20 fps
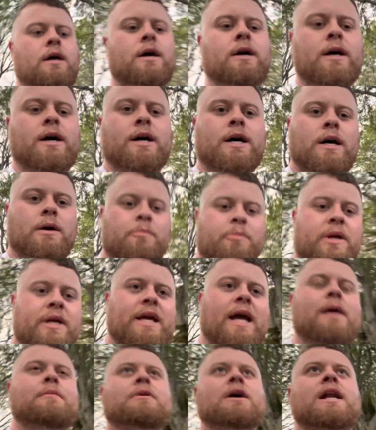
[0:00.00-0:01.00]
Uh, a big
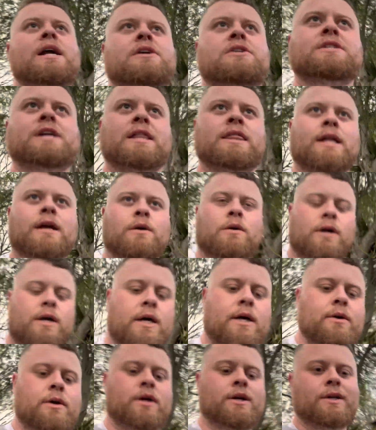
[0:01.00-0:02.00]
game really, because I think
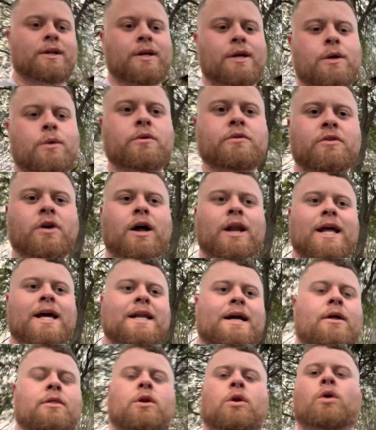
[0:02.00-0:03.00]
we've got to lay
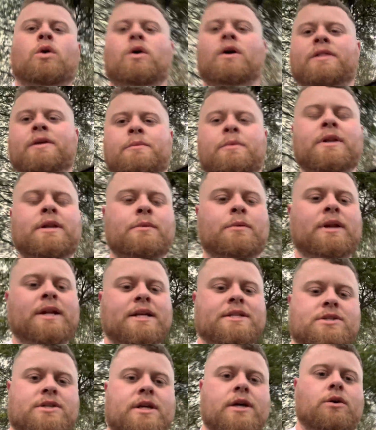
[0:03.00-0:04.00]
down the law. I think we, we
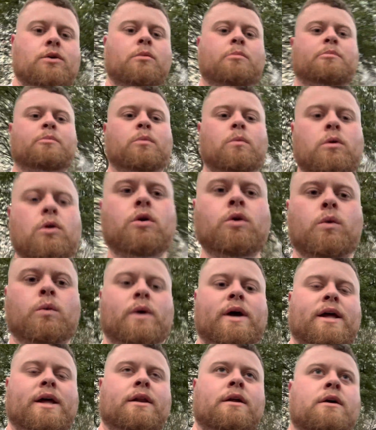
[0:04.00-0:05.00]
need to see a good, good
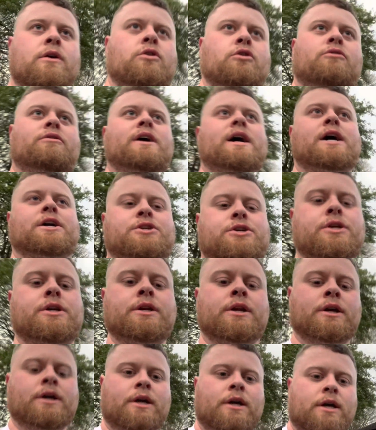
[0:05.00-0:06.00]
win, good reaction.
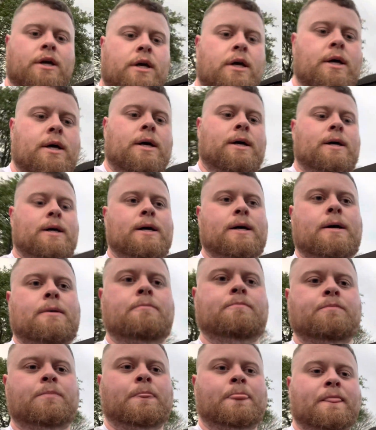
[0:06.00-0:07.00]

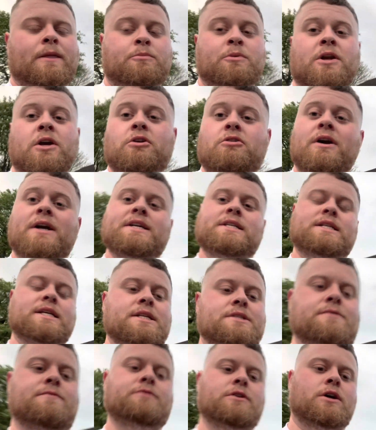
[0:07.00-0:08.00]
Um, been a great
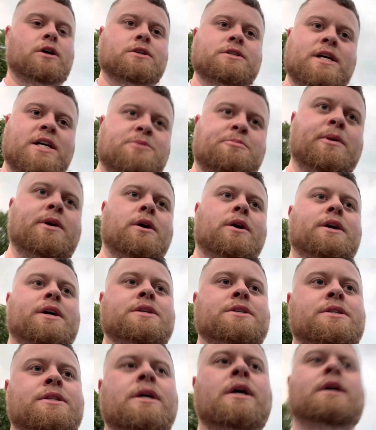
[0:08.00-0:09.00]
season for us, let's be honest.